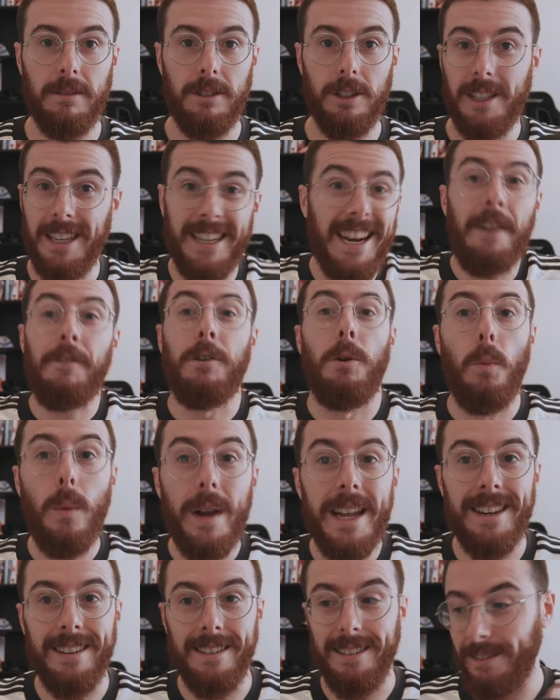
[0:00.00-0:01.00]
You can inherit a
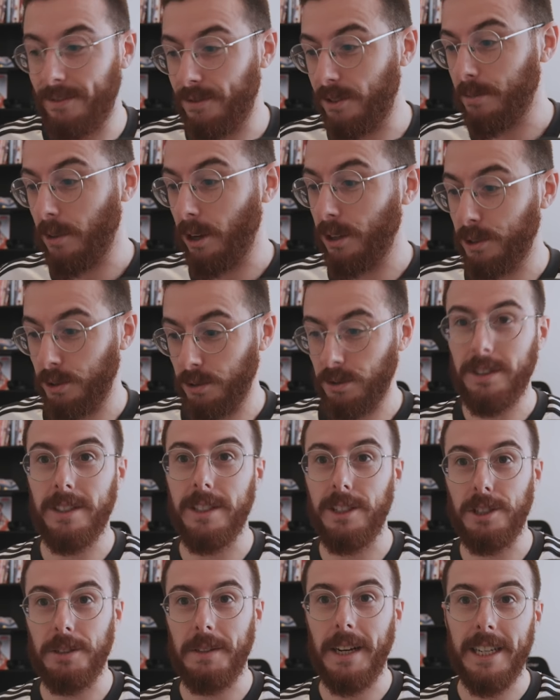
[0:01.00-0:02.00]
win from those sort of
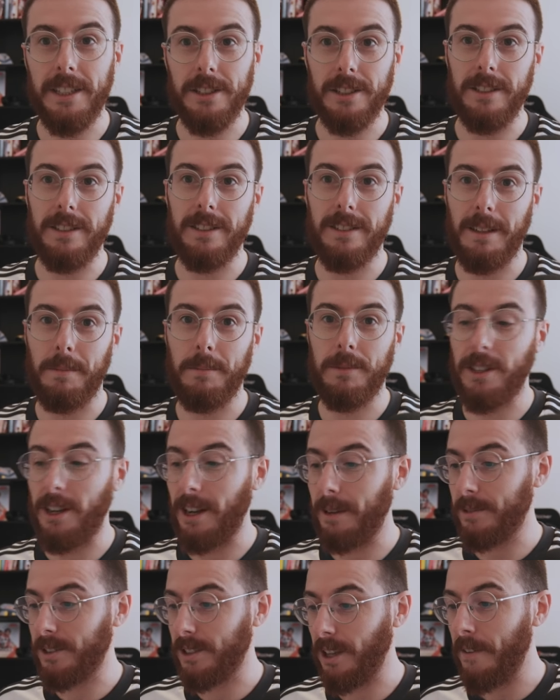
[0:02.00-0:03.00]
situations
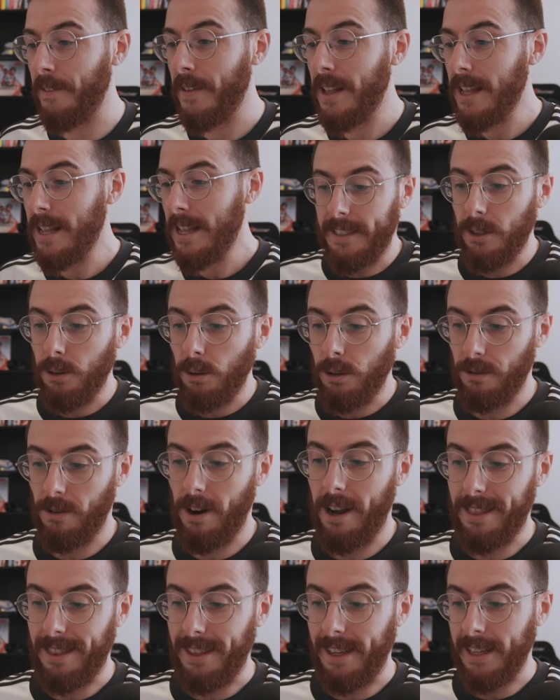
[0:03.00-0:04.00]
sometimes. So did all the
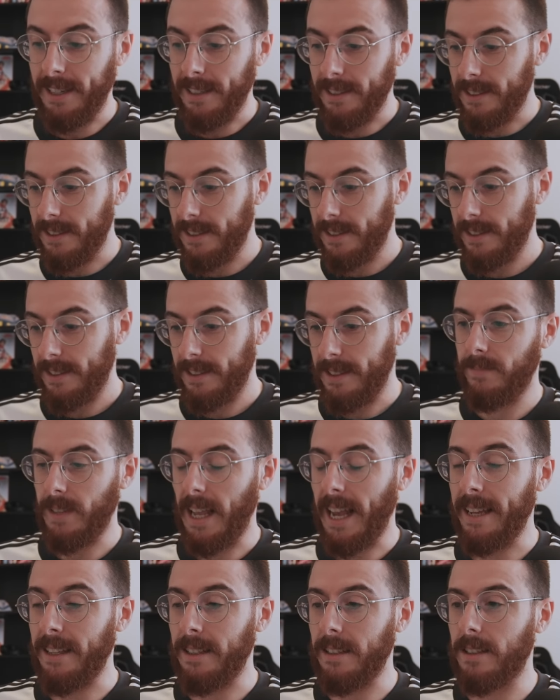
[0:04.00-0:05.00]
right things
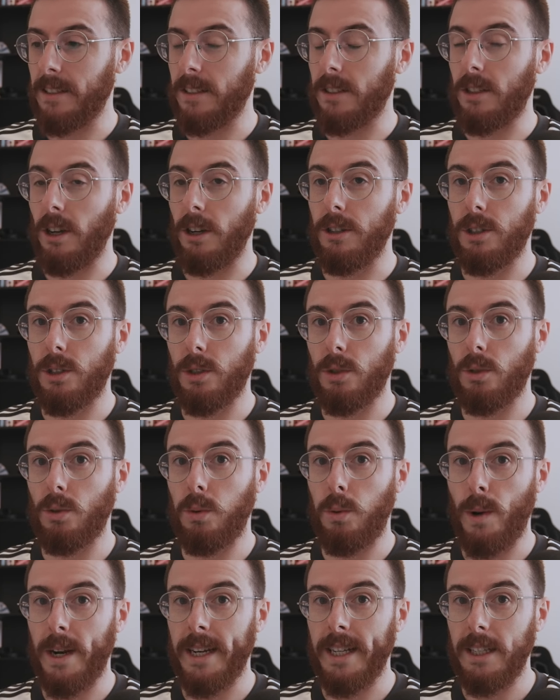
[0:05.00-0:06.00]
and goes
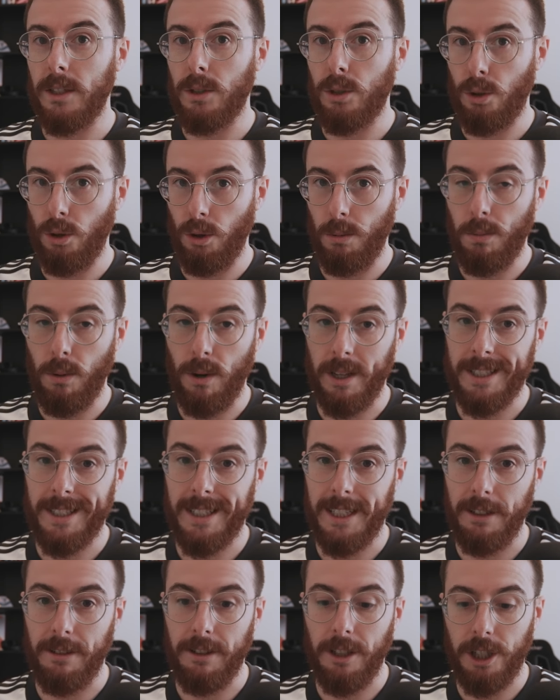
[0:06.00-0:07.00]
22 points
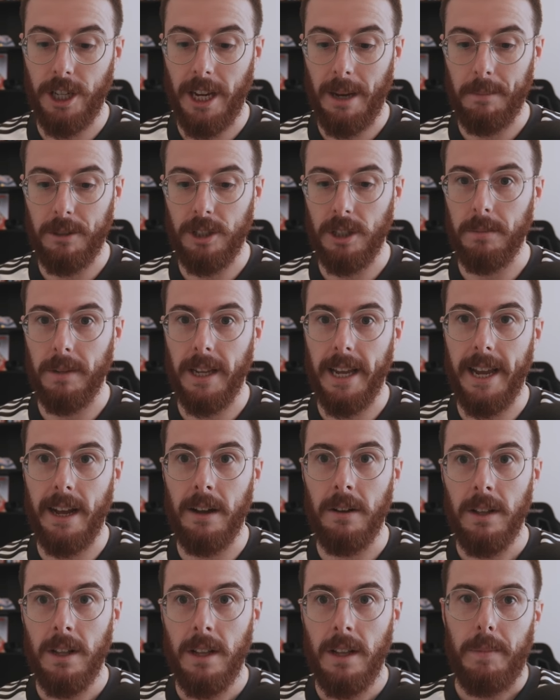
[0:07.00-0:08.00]
clear in the championship
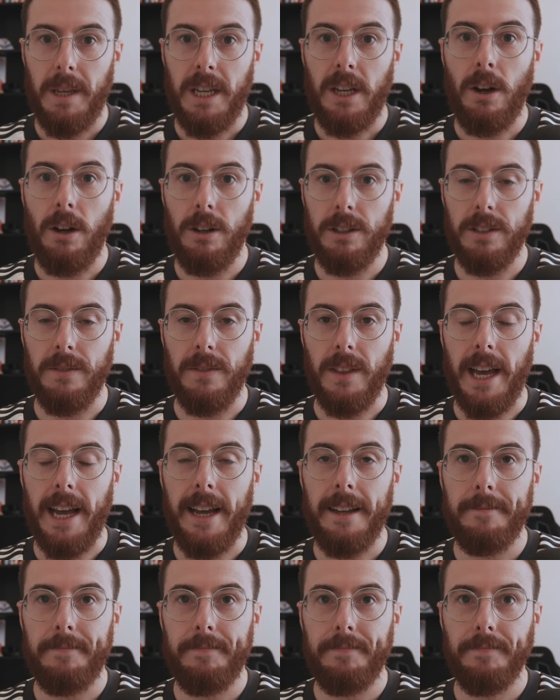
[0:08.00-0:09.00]
now because of
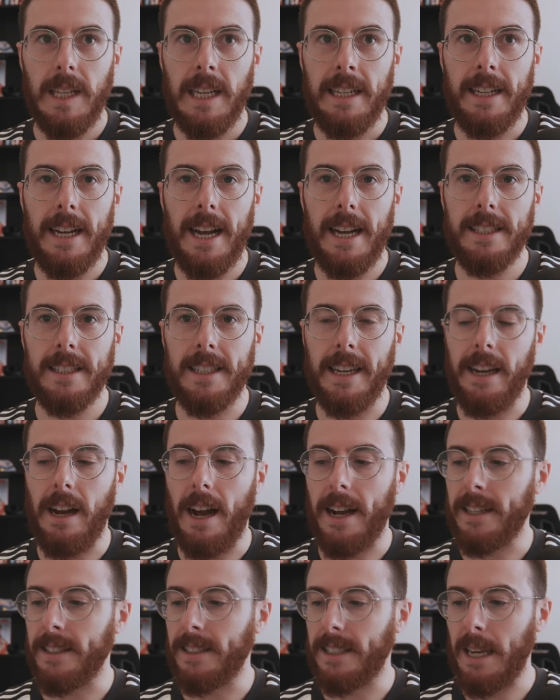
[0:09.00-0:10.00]
that. And Garcia,
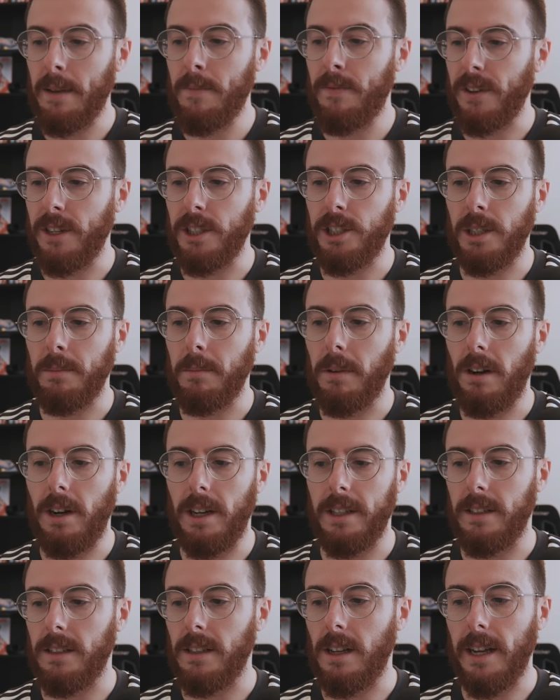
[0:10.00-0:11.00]
I can see him finishing
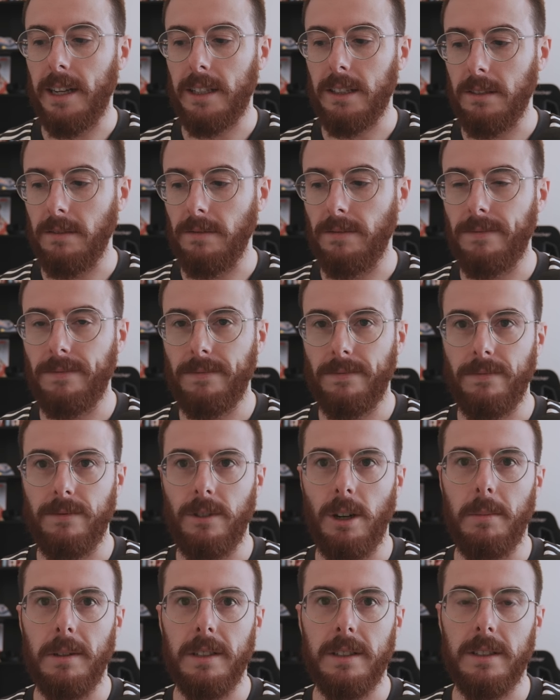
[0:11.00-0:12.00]
behind the likes of
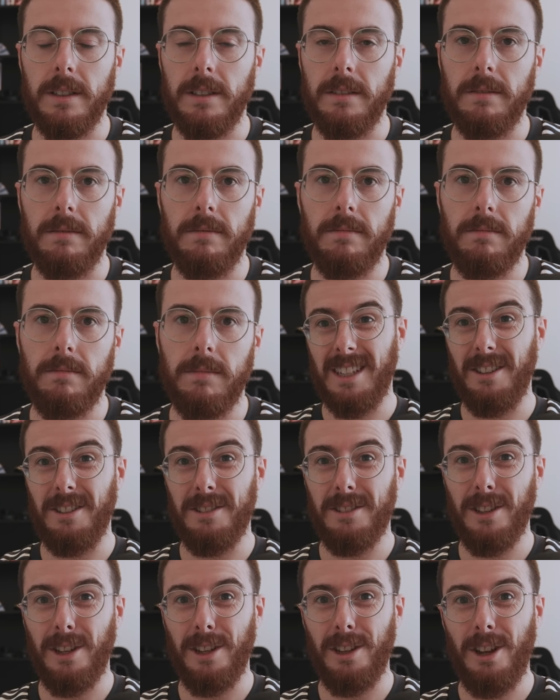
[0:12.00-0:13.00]
Roberts and
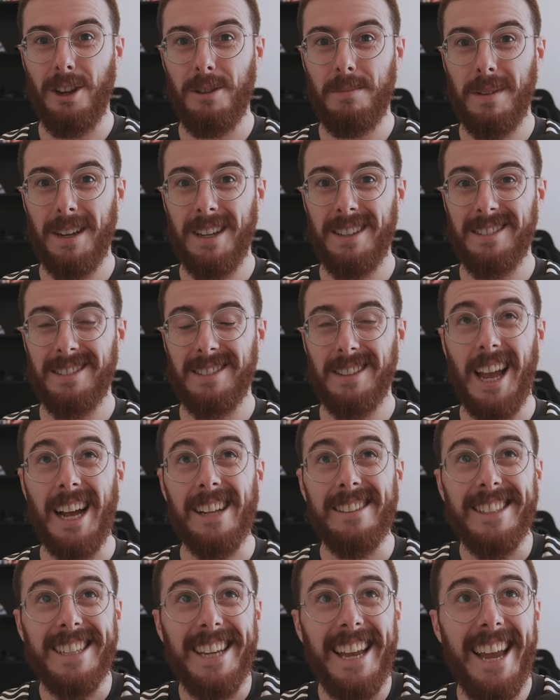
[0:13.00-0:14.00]
Alonso Lopez.
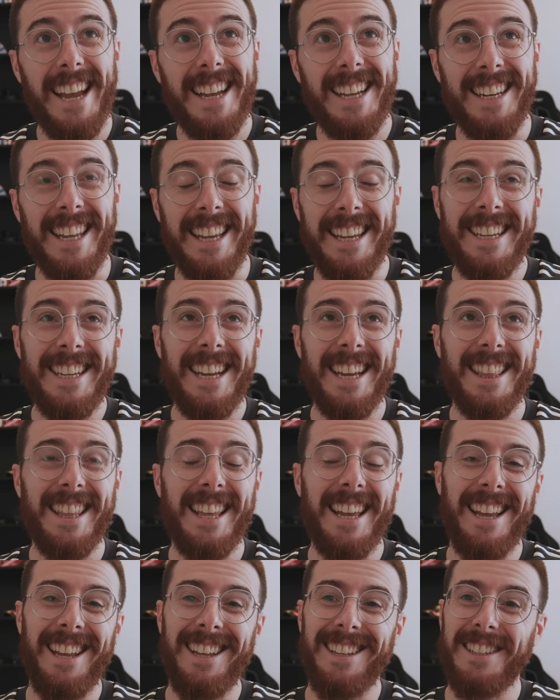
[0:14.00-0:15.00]
Aldeguer, can he get
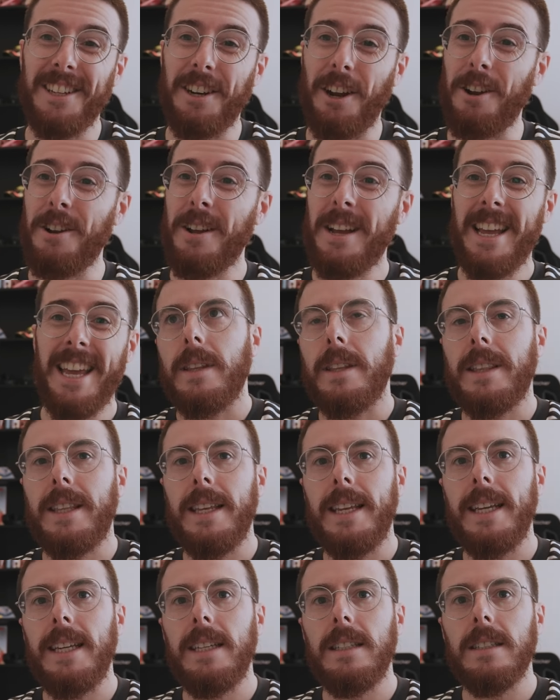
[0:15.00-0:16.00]
there? You know, the
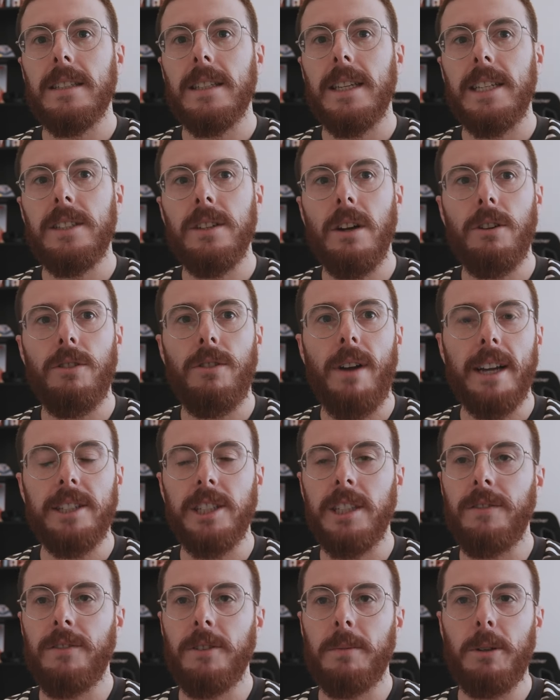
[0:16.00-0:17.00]
thing is, he's not
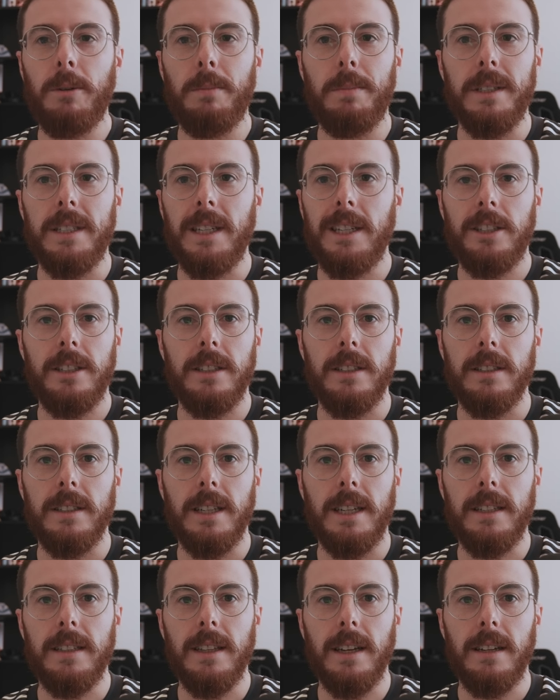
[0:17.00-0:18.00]
crashing from good
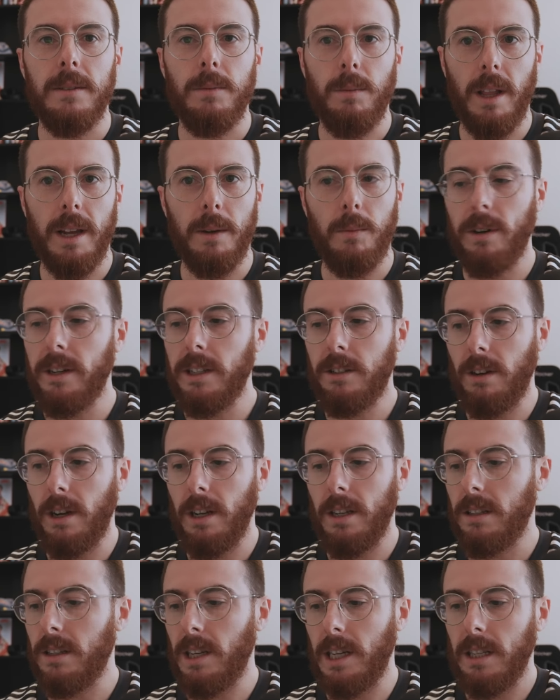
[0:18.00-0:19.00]
positions either. Like where he's,
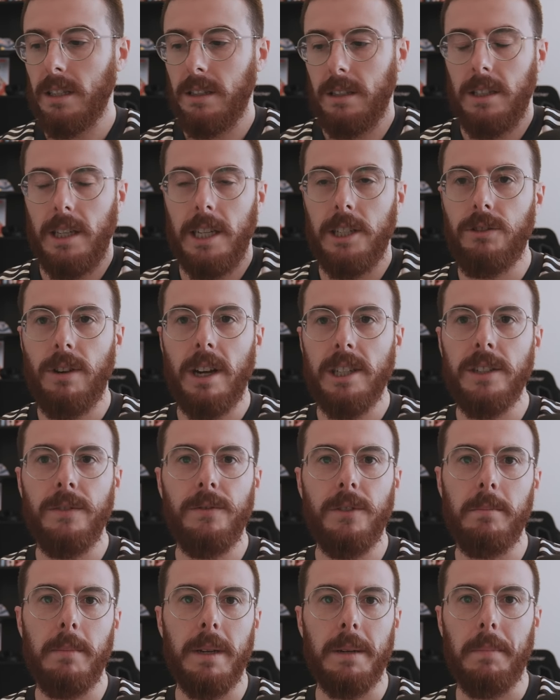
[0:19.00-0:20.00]
cra- he's
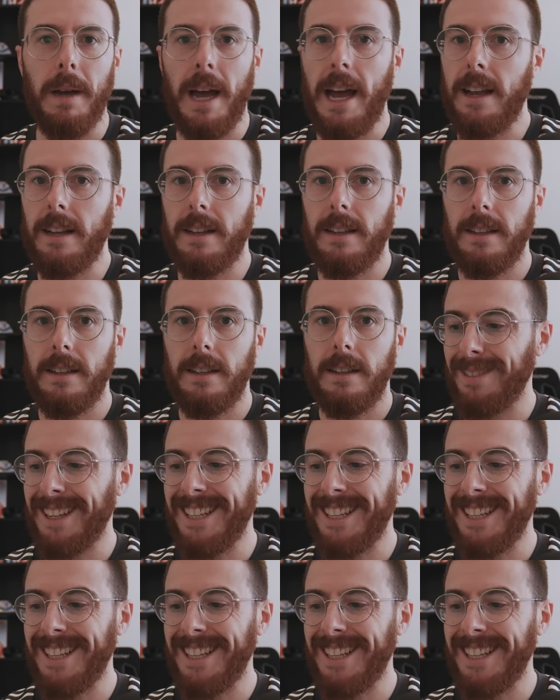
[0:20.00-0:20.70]
crashing from mid pack.